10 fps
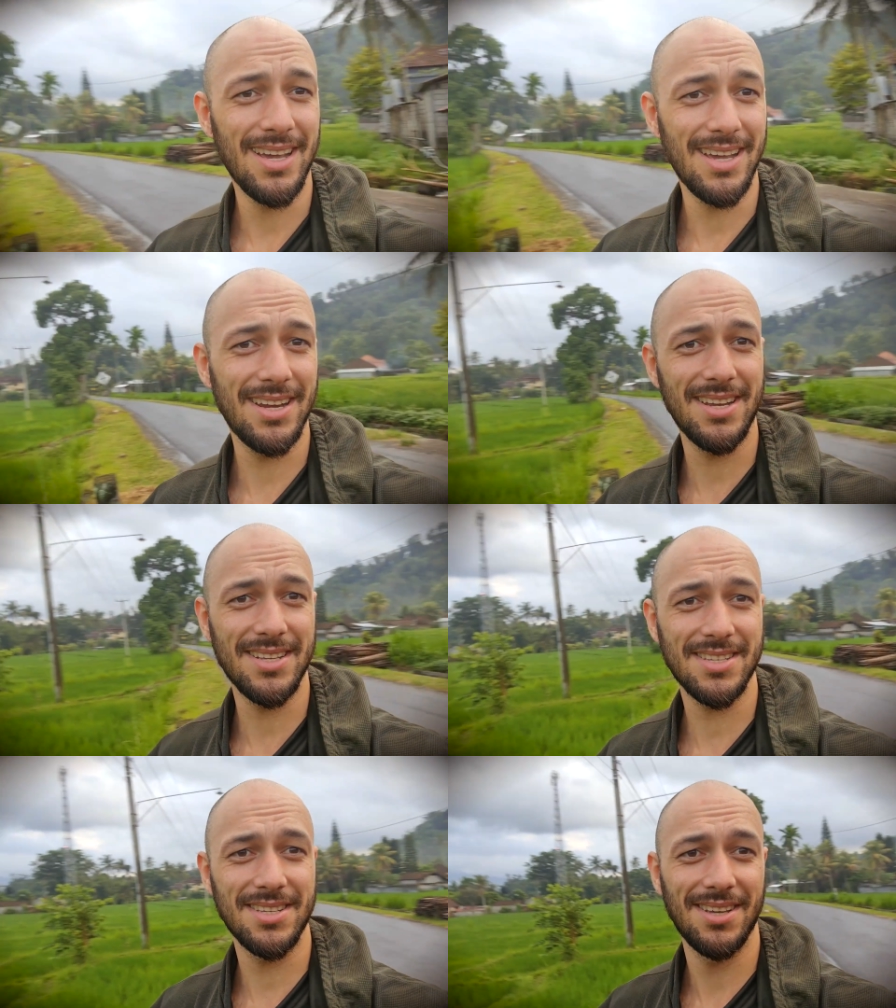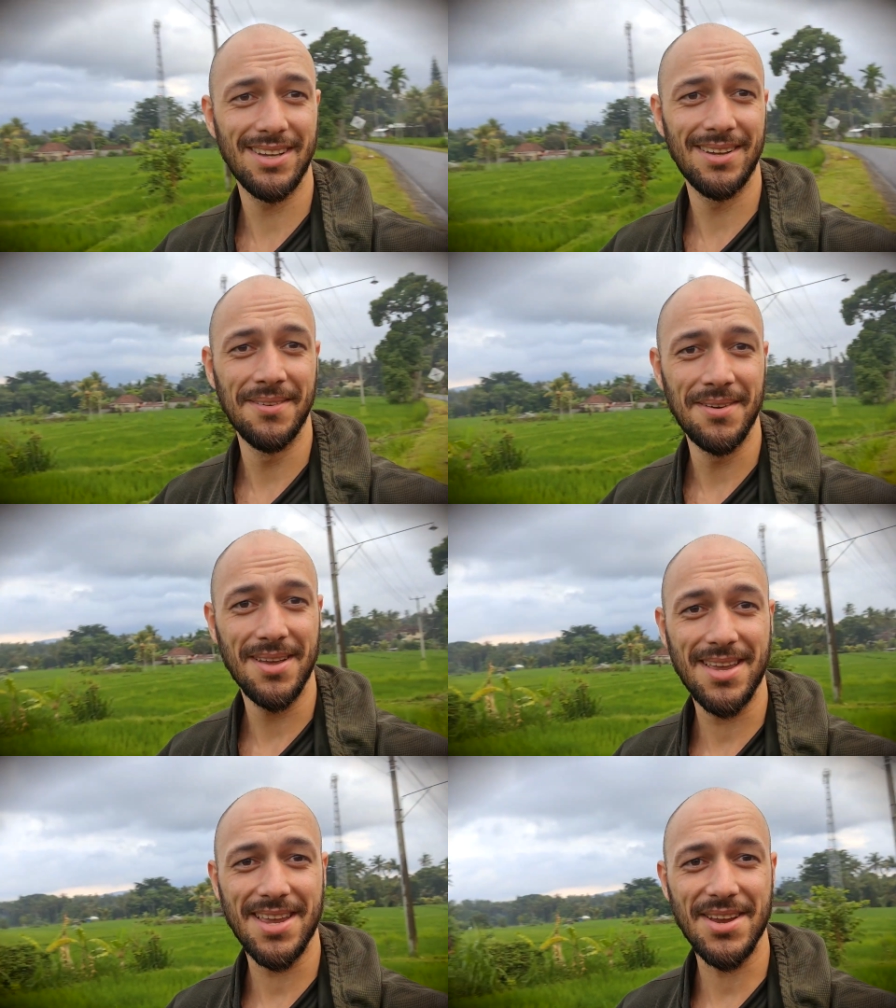It is
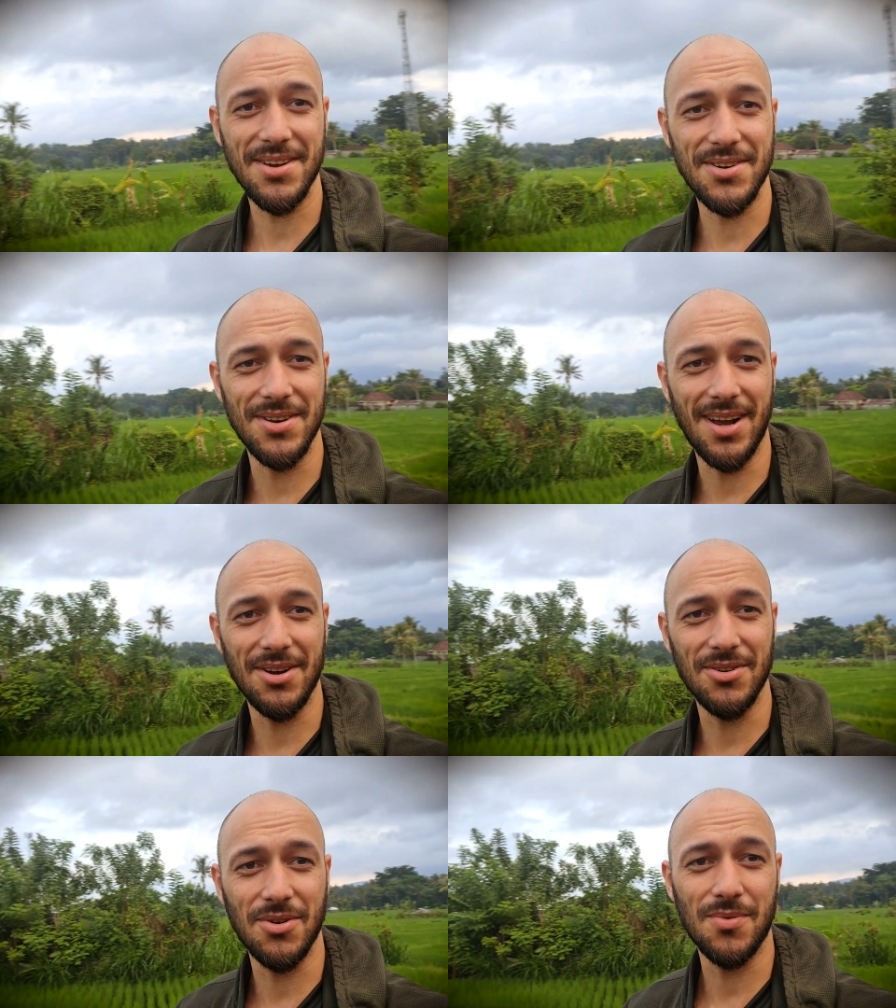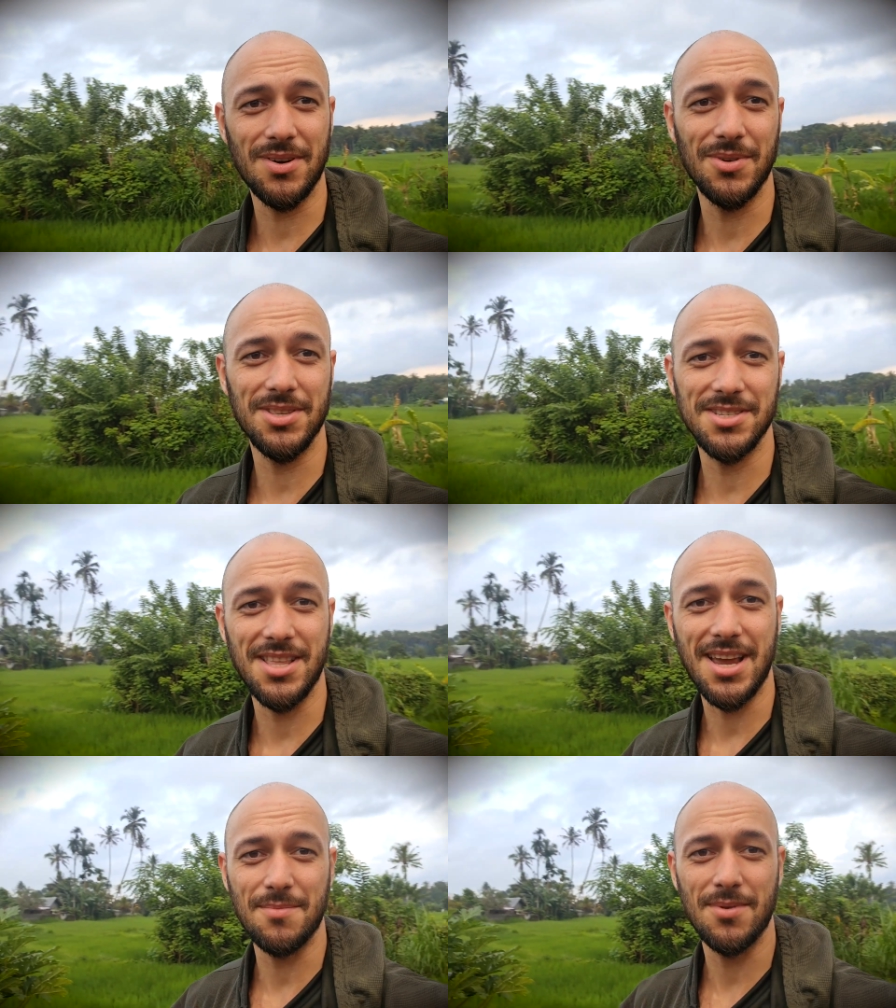here. I don't know what, what's the
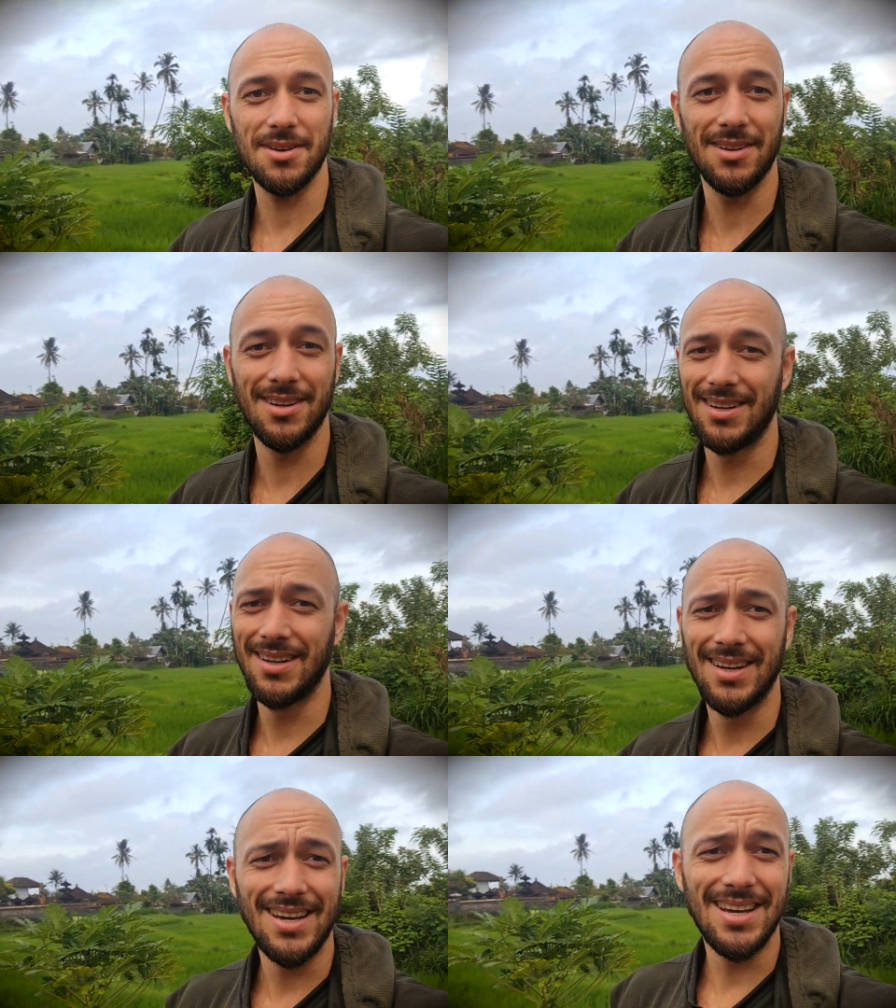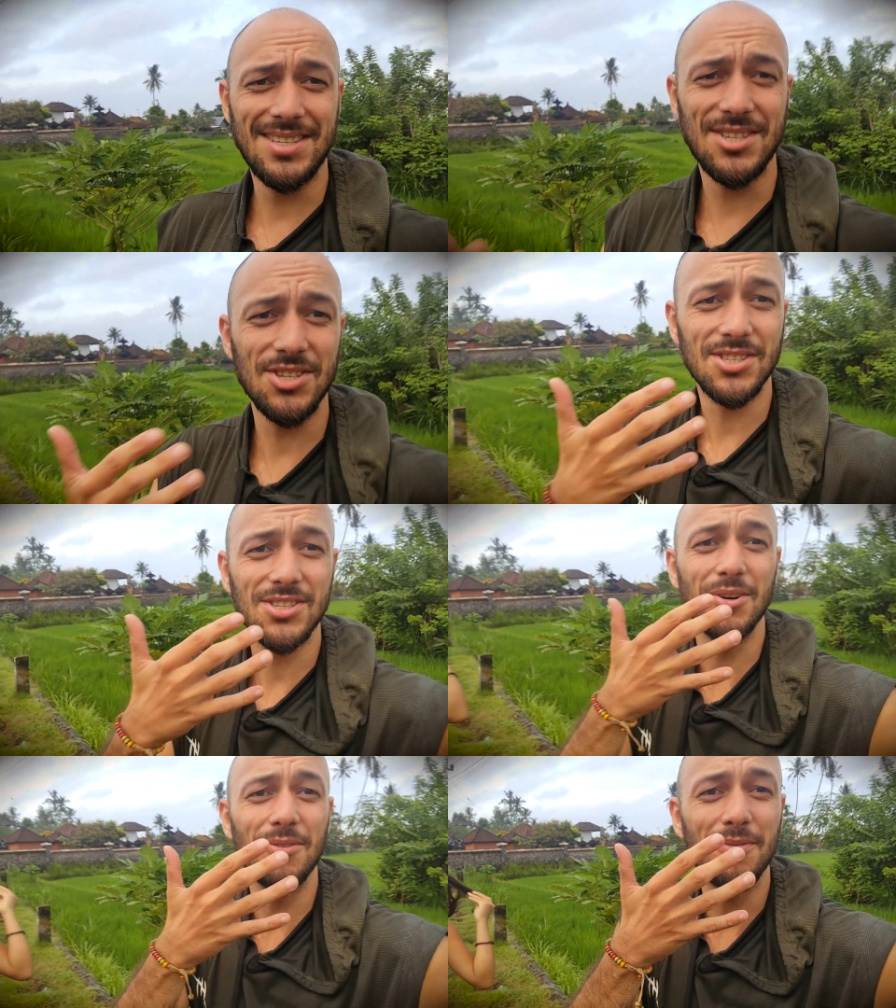name, but it's just
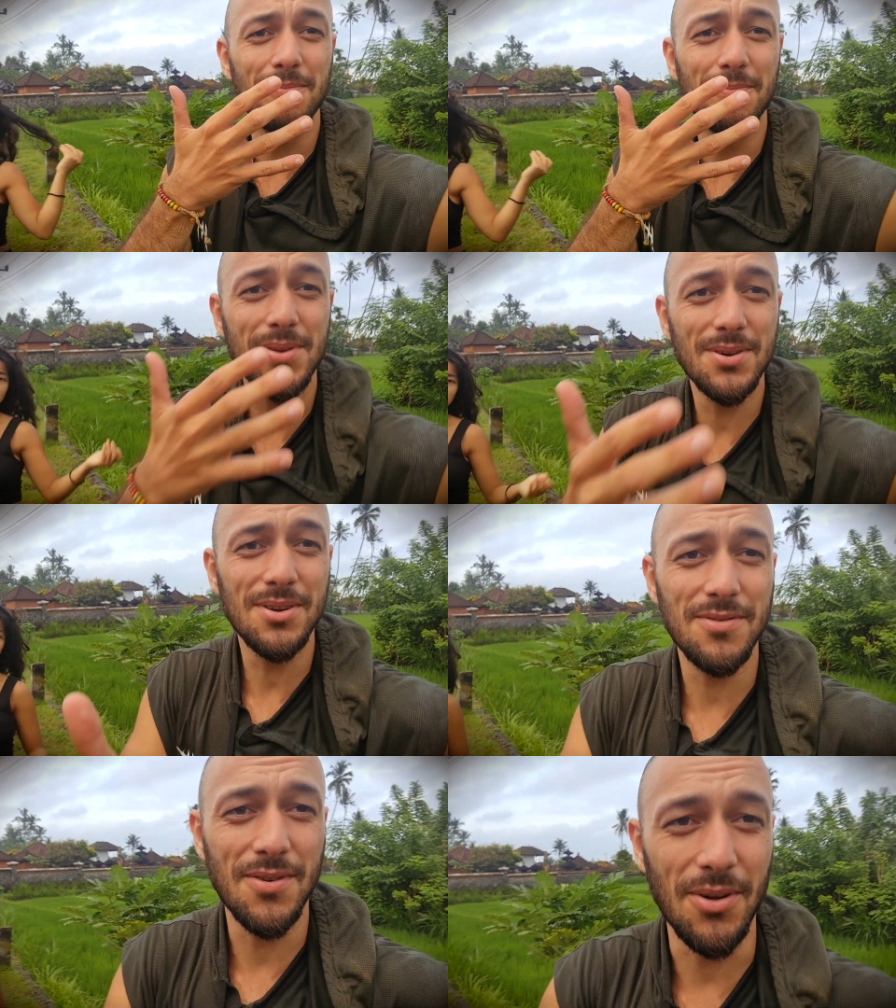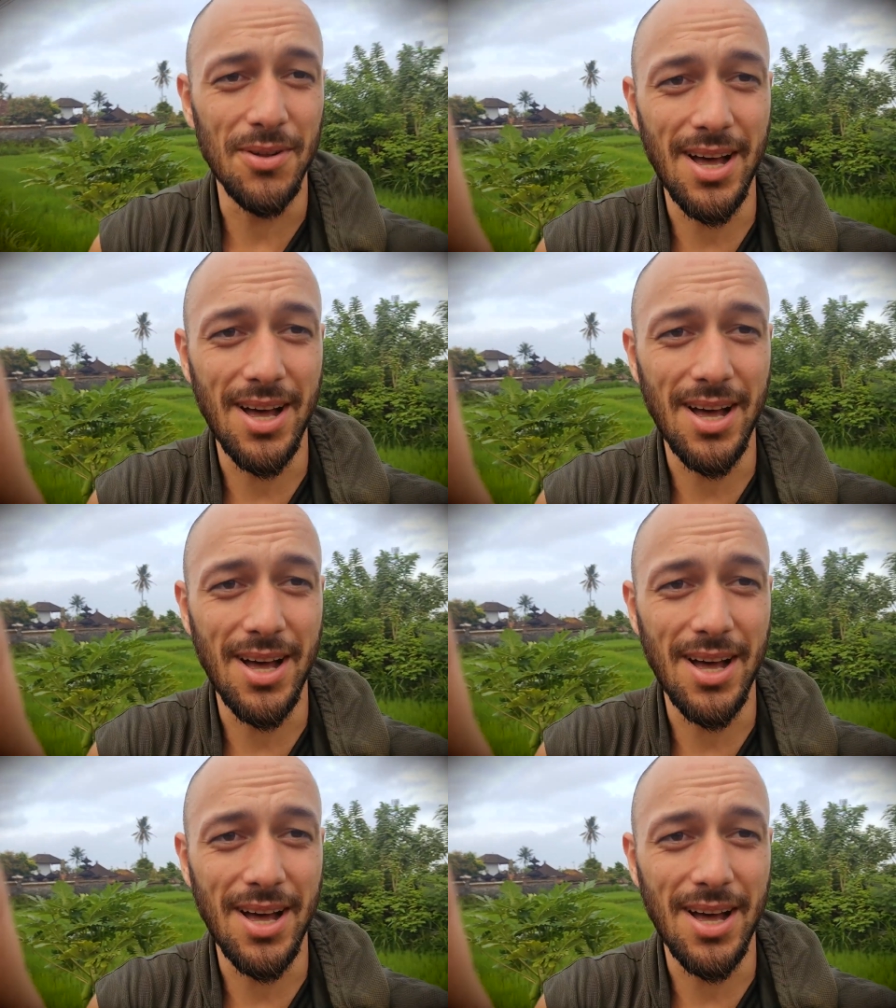so beautiful.